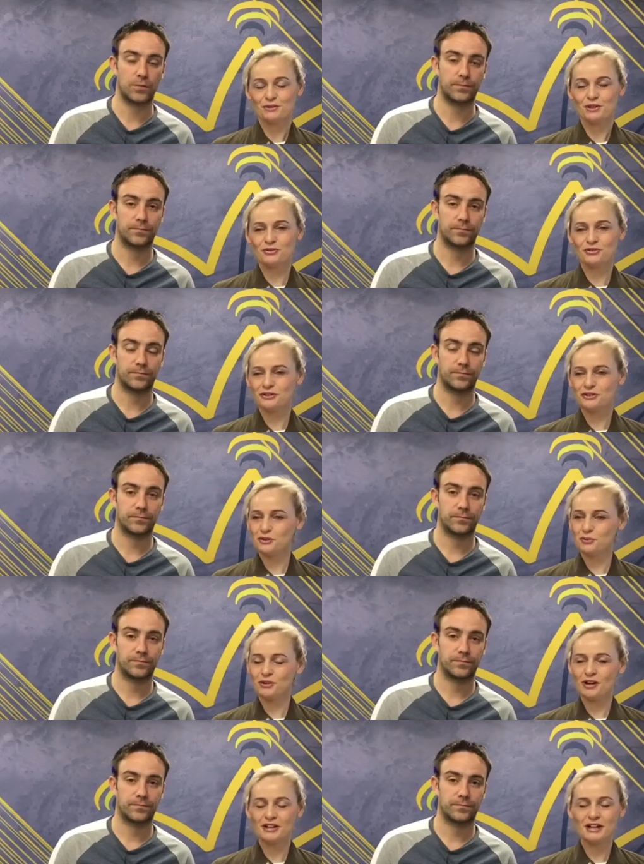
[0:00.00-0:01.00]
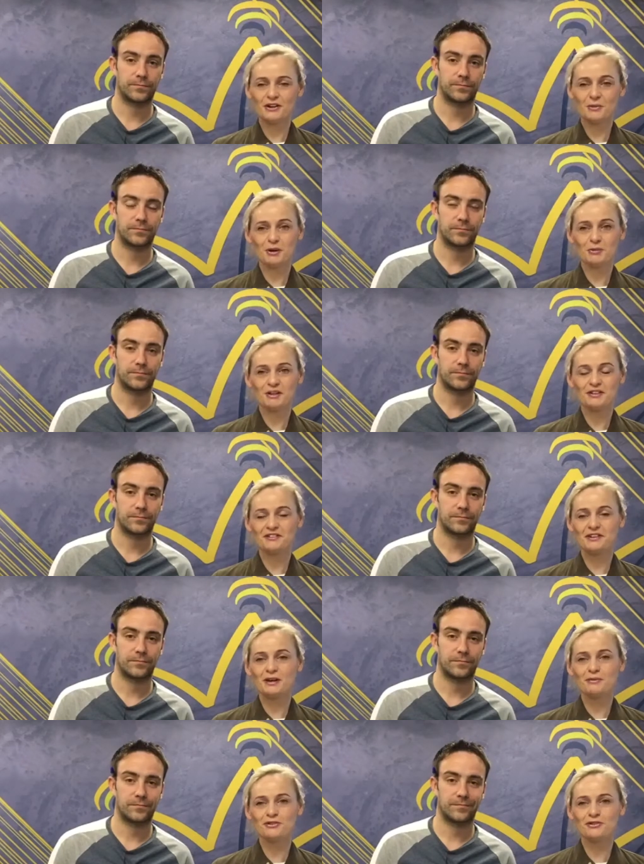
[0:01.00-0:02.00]
Speaker 1: loads to do. We're on air in about a minute's
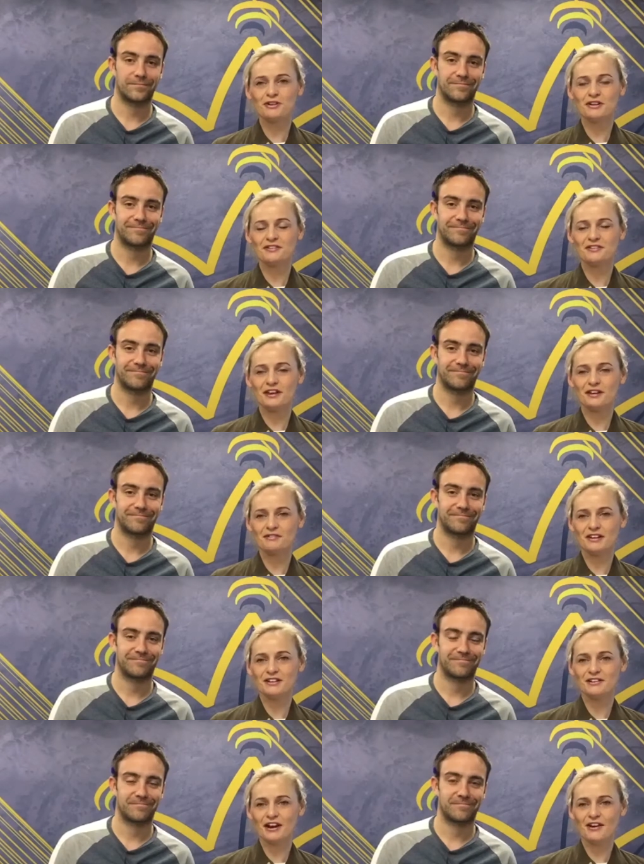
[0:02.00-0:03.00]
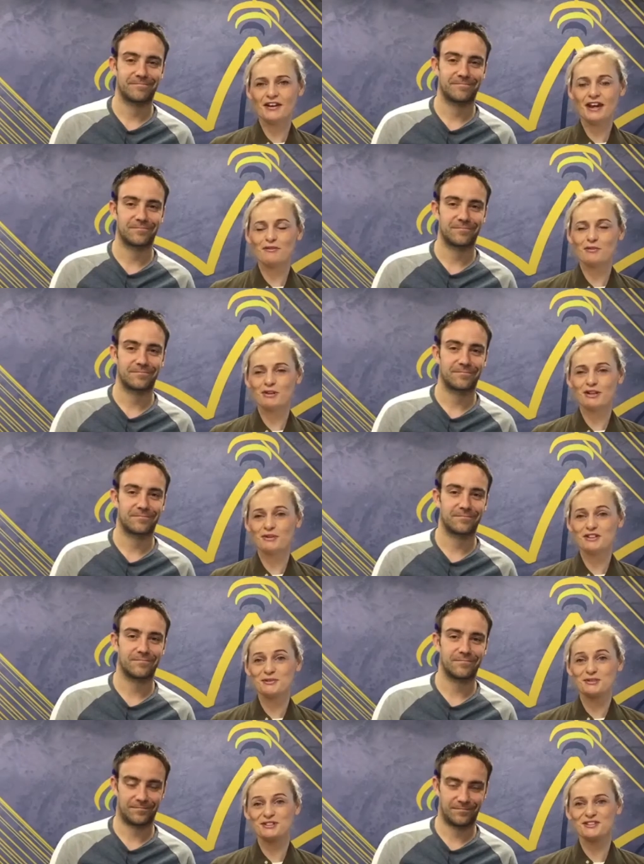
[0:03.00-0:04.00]
time, so join us on Radio Kerry and have a brilliant
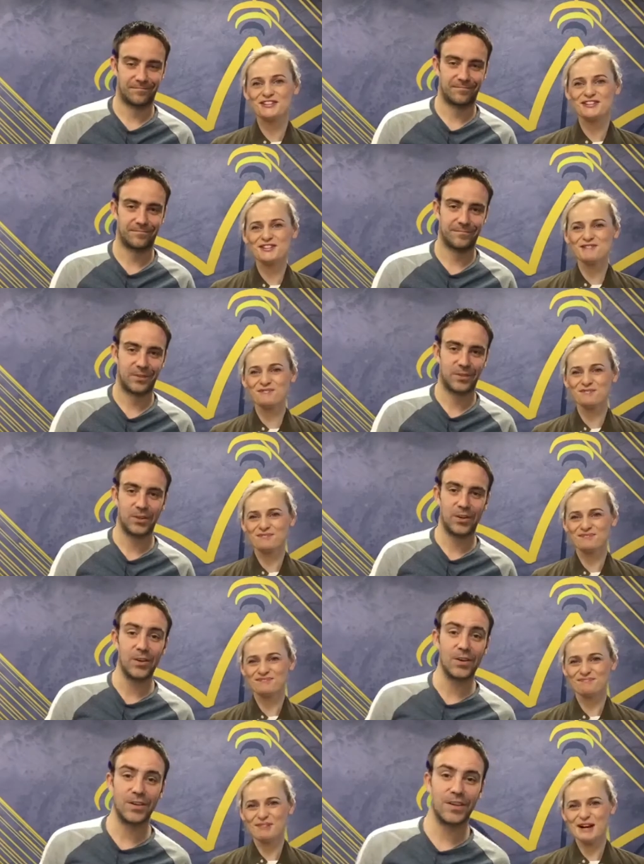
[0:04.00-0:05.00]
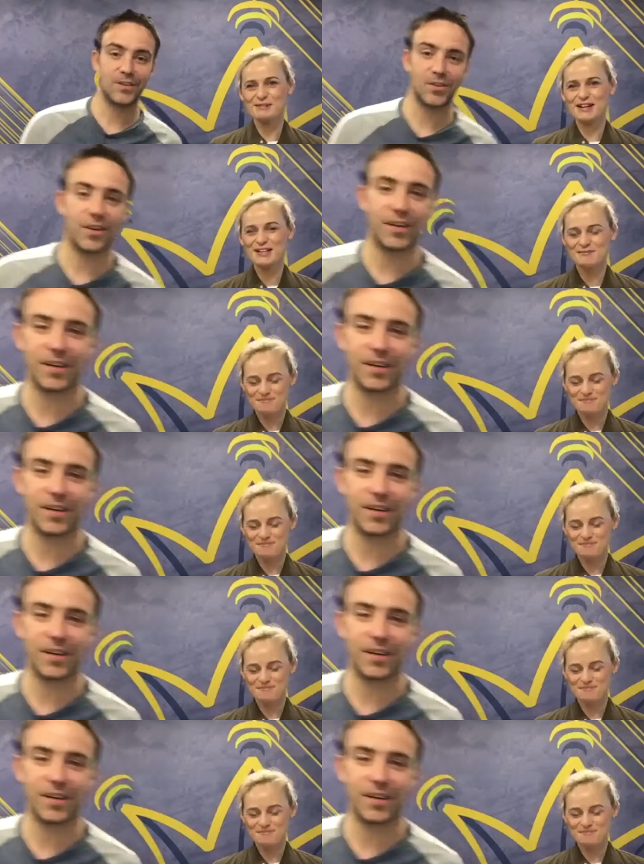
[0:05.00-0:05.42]
Wednesday. We'll talk to you soon. Good luck. Bye bye. You